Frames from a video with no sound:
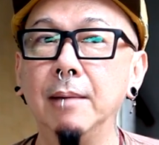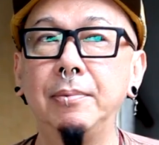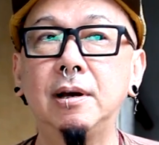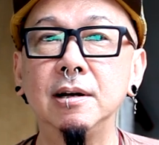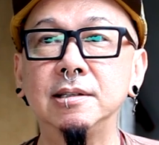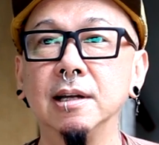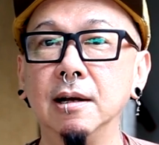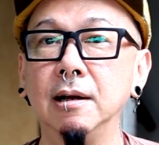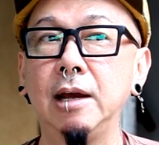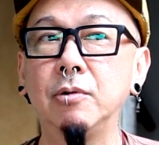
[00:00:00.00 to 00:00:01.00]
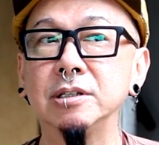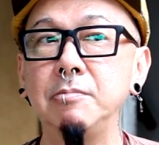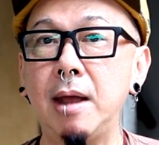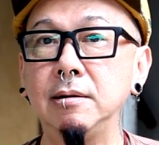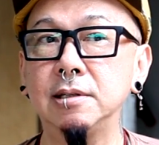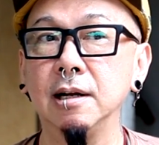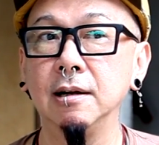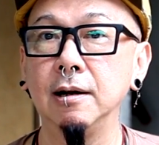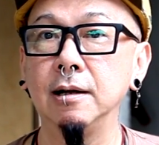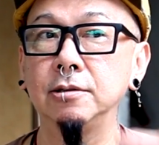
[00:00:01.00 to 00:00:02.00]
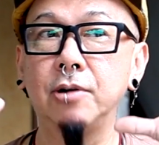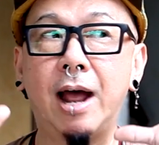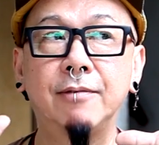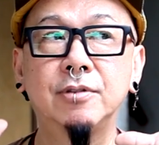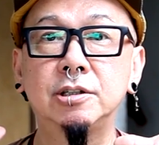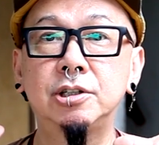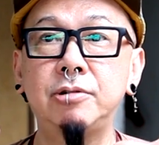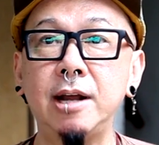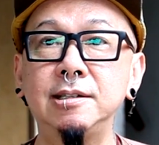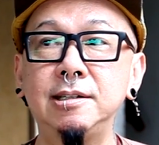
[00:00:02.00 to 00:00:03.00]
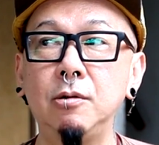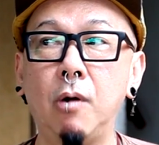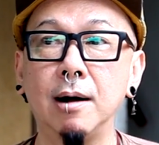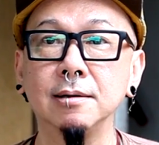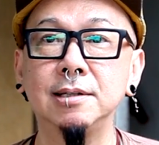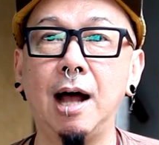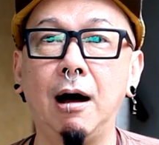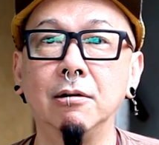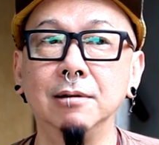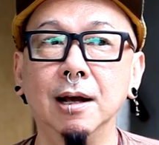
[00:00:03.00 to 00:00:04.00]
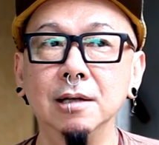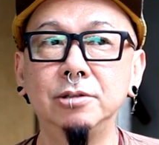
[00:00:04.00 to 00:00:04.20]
because it was meant to have the Tracy Huang sound.